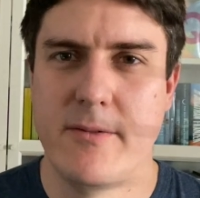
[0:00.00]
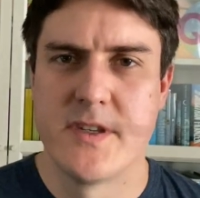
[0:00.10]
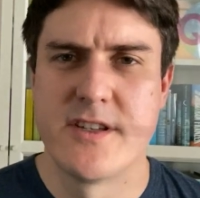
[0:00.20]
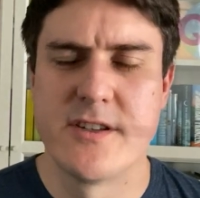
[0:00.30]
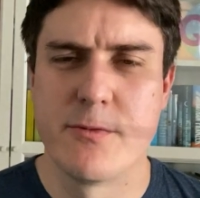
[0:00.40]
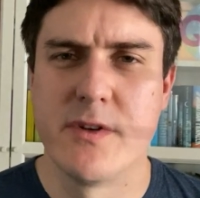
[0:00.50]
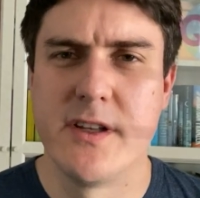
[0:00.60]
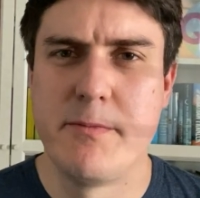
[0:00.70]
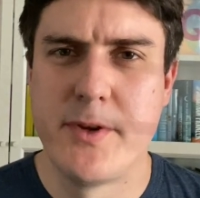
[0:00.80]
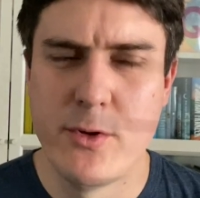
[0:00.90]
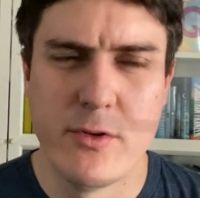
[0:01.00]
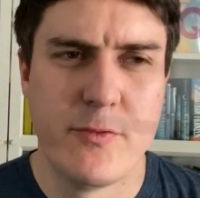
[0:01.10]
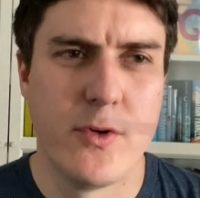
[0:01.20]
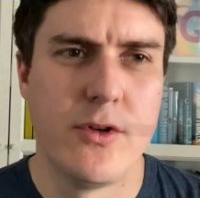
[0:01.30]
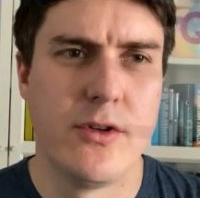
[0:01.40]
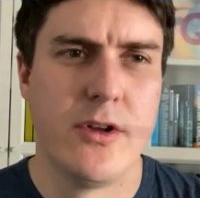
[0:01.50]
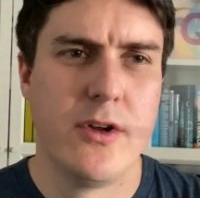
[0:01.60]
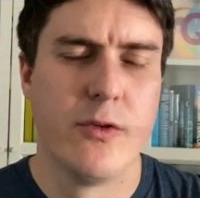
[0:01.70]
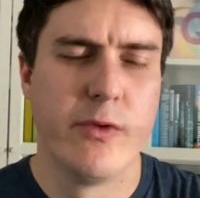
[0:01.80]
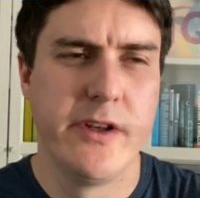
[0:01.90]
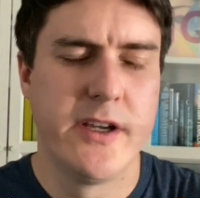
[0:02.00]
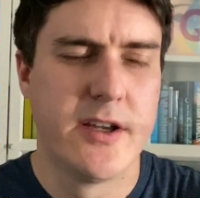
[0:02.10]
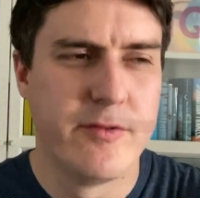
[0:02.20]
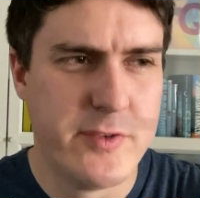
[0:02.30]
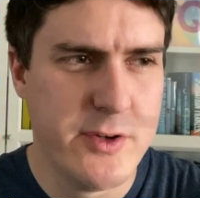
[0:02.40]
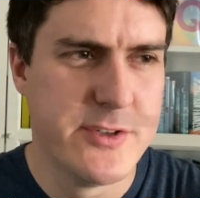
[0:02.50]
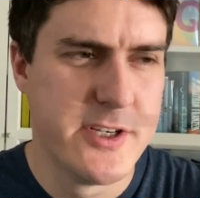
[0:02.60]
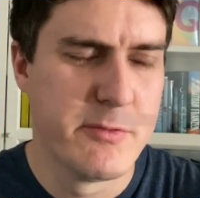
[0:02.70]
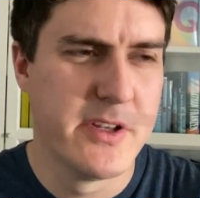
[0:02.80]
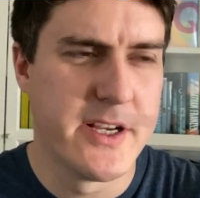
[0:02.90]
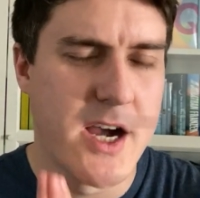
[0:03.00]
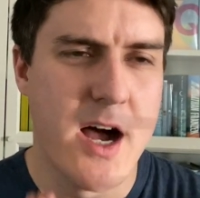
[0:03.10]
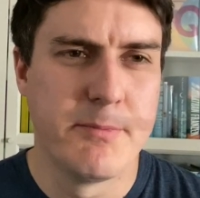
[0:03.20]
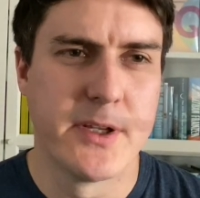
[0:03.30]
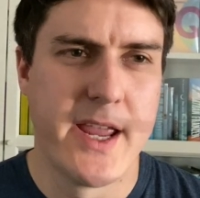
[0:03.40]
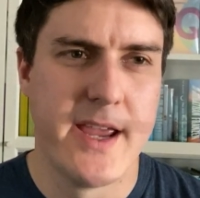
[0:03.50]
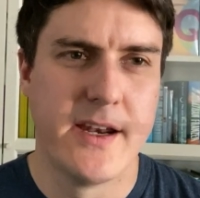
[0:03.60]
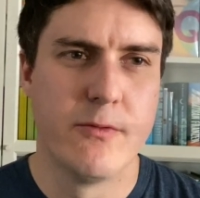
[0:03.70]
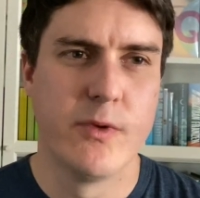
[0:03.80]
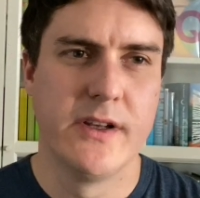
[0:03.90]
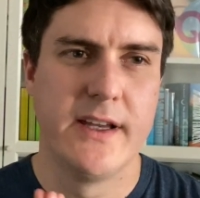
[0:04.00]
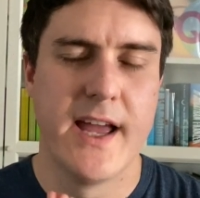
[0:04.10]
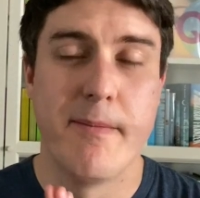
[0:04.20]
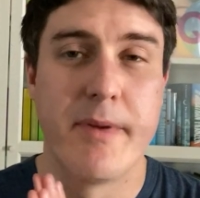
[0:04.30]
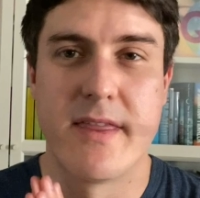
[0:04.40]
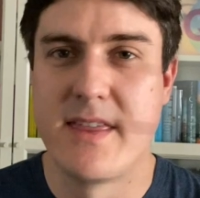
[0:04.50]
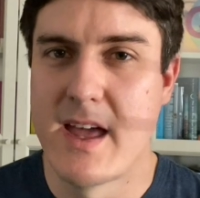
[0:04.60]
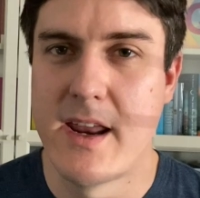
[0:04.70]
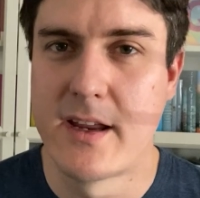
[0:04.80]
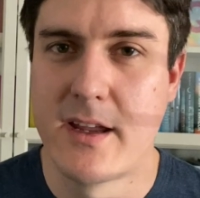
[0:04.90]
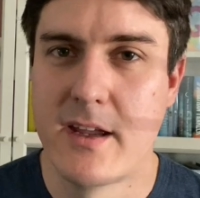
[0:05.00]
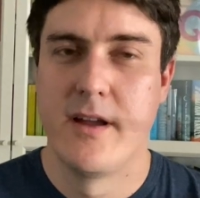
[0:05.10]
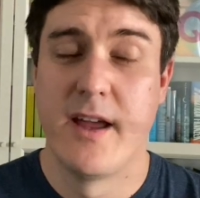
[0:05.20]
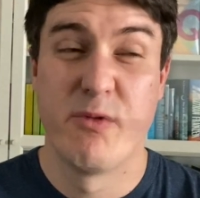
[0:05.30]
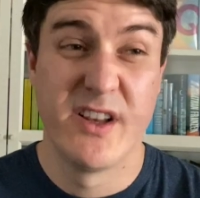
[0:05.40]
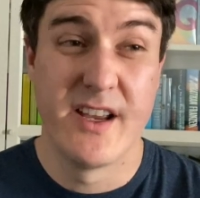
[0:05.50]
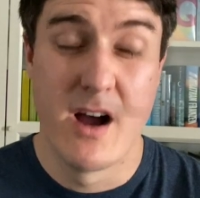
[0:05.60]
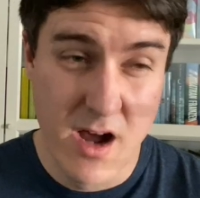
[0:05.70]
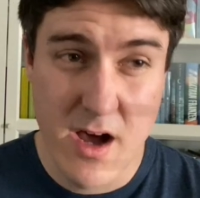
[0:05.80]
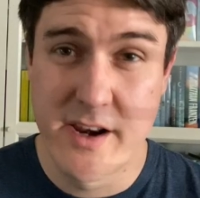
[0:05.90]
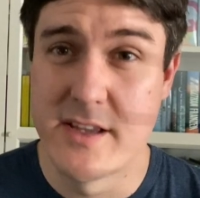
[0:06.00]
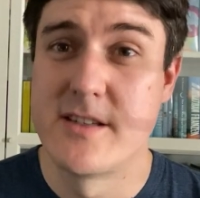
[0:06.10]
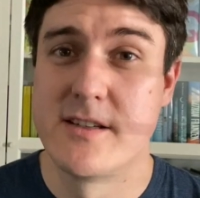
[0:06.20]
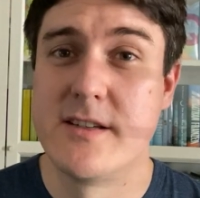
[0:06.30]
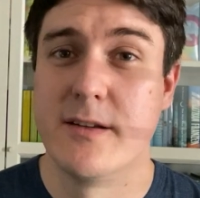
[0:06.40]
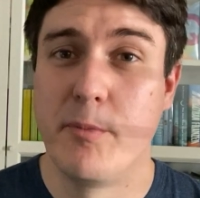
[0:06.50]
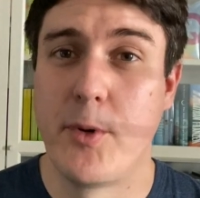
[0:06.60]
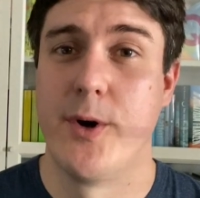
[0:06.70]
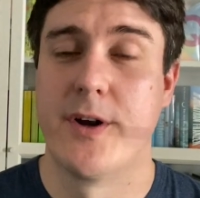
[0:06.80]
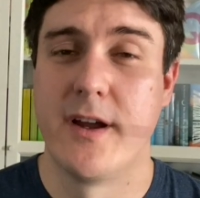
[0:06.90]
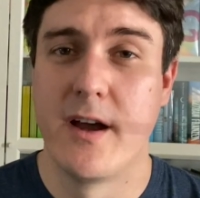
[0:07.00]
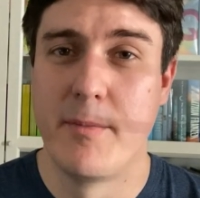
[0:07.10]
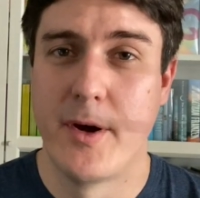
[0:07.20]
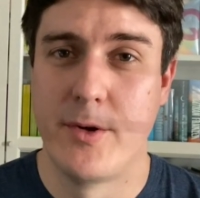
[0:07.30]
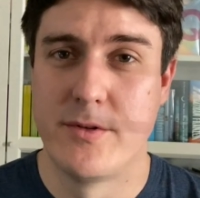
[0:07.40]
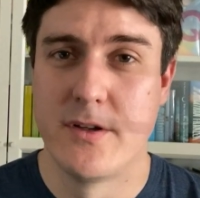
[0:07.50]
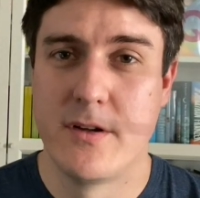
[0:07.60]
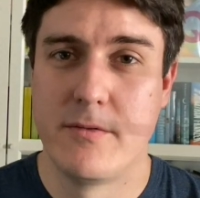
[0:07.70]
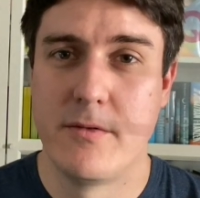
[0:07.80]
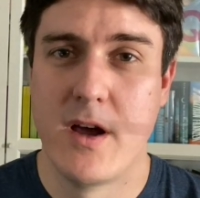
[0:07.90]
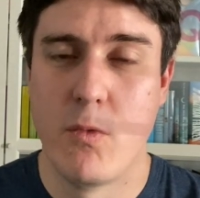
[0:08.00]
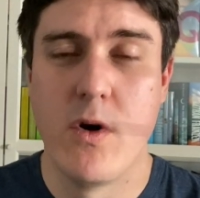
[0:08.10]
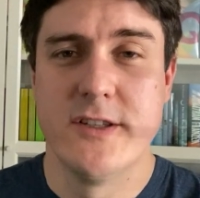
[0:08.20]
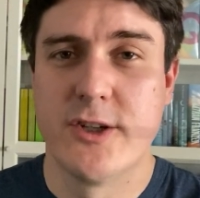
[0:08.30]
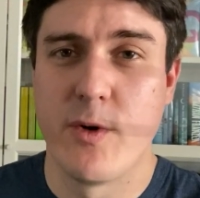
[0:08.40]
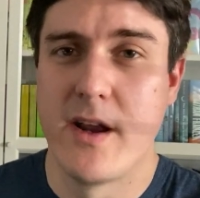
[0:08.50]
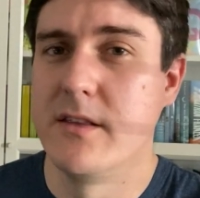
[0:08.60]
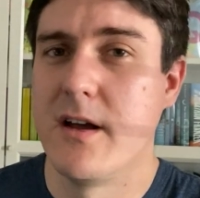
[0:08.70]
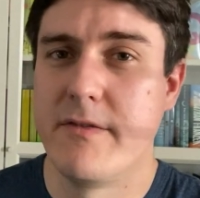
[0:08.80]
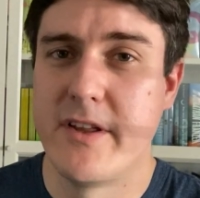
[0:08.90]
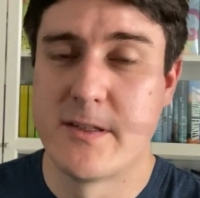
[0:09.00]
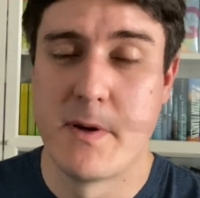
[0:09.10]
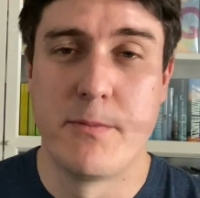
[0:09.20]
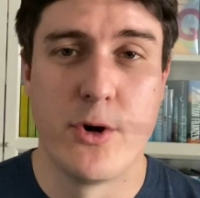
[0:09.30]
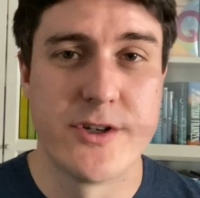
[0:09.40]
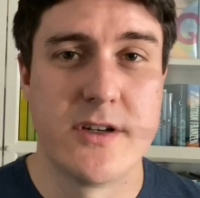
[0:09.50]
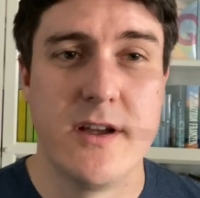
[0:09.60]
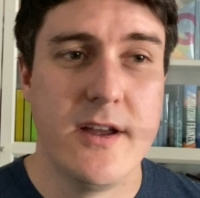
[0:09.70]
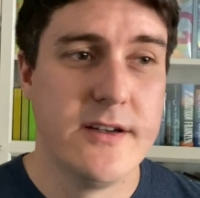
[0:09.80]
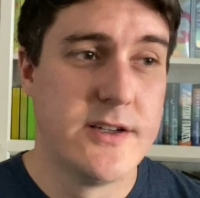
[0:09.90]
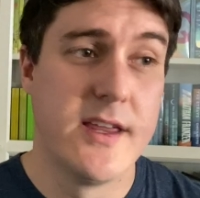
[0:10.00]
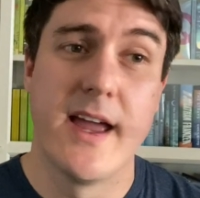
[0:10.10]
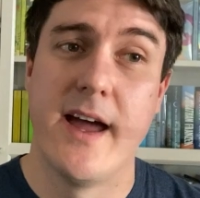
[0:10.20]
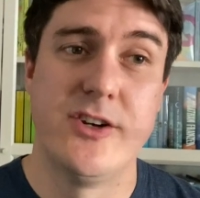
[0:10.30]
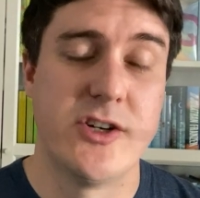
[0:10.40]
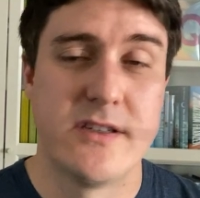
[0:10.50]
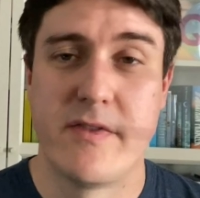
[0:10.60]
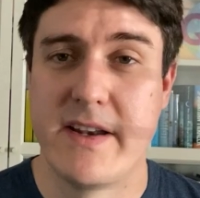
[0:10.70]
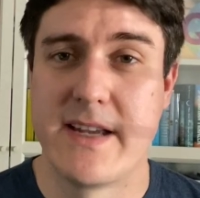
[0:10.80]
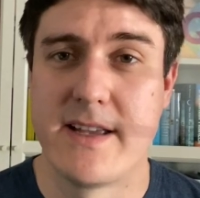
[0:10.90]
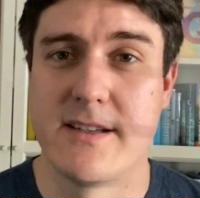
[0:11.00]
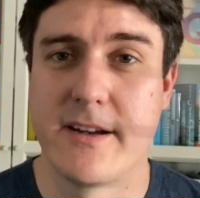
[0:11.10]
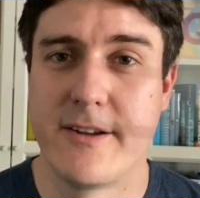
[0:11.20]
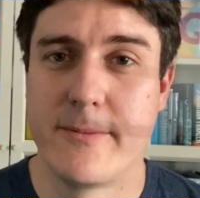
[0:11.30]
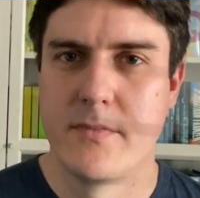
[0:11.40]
This is a really beautiful, really confusing, really complicated, really empathetic, and really honest book about a once great love that's been pushed to the edge. It's fantastic.